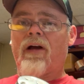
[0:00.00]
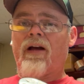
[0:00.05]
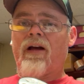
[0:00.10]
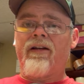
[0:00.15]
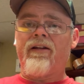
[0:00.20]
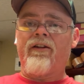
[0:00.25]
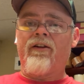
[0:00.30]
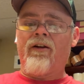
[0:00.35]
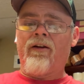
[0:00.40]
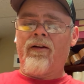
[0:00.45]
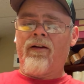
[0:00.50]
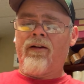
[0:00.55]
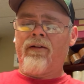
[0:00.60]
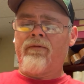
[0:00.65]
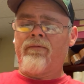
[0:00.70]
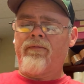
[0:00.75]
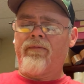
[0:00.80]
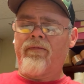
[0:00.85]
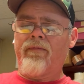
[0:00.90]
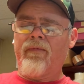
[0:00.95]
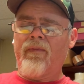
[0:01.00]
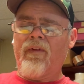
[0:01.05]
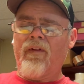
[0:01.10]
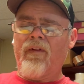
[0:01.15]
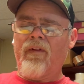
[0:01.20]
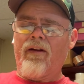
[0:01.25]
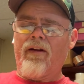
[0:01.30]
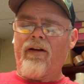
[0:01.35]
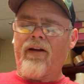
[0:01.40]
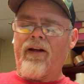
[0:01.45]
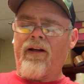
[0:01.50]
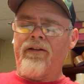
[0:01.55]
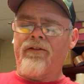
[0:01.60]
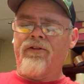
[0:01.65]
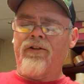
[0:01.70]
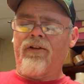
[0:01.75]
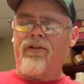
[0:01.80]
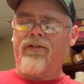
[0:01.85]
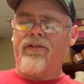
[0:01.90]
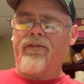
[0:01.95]
heat gun and
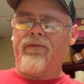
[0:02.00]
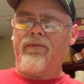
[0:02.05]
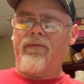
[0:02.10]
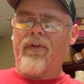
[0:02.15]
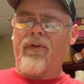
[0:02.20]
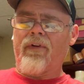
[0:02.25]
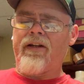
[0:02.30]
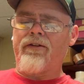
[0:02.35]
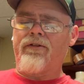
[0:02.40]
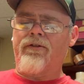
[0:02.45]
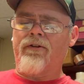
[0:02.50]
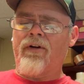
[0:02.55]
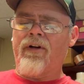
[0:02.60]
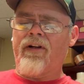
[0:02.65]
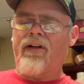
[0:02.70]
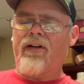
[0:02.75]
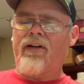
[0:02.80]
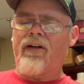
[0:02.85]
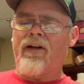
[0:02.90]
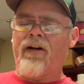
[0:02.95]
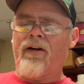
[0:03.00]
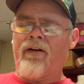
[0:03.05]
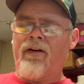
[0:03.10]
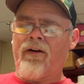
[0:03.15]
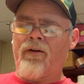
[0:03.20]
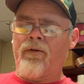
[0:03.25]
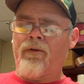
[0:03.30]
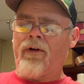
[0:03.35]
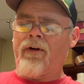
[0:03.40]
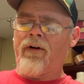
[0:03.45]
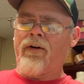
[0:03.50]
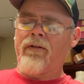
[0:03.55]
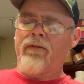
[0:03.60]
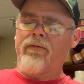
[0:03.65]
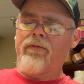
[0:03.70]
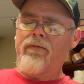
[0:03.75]
just heat shrink it down on there.